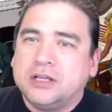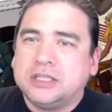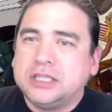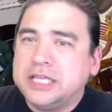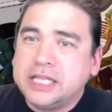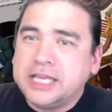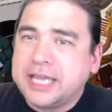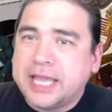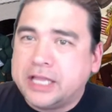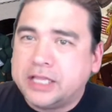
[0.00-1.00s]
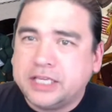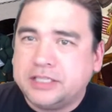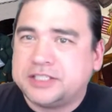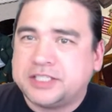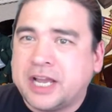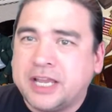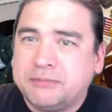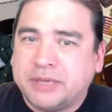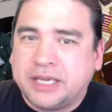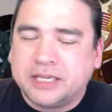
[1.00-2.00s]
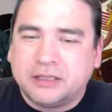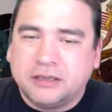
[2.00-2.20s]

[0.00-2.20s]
Lily Ellie Steinbeck